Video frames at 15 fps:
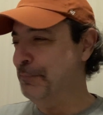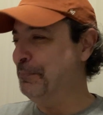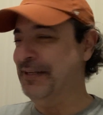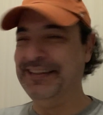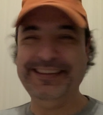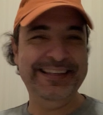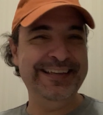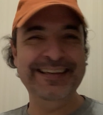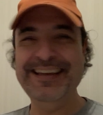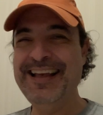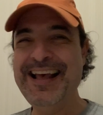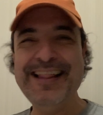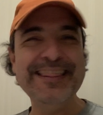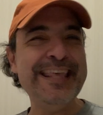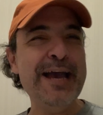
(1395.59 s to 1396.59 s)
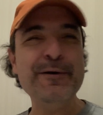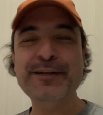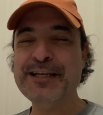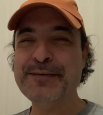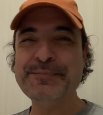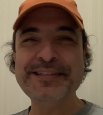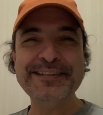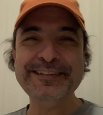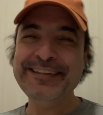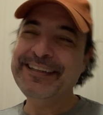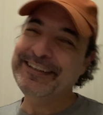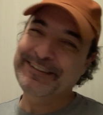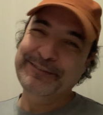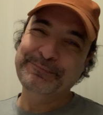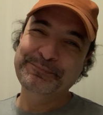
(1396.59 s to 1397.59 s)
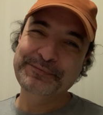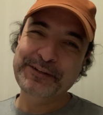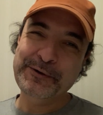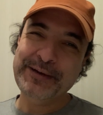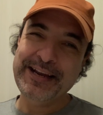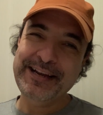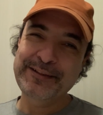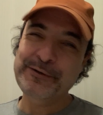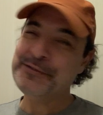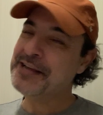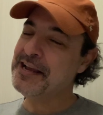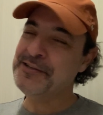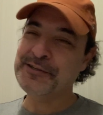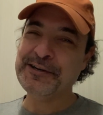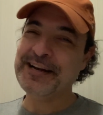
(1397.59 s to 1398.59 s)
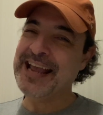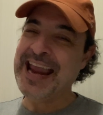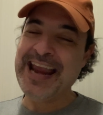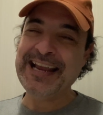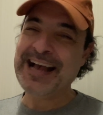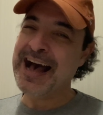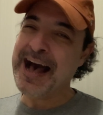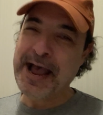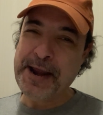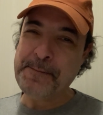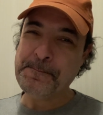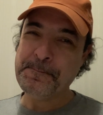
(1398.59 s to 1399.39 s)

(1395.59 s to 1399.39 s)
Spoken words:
but the outcome is clear, okay? Those guys are going to hang high,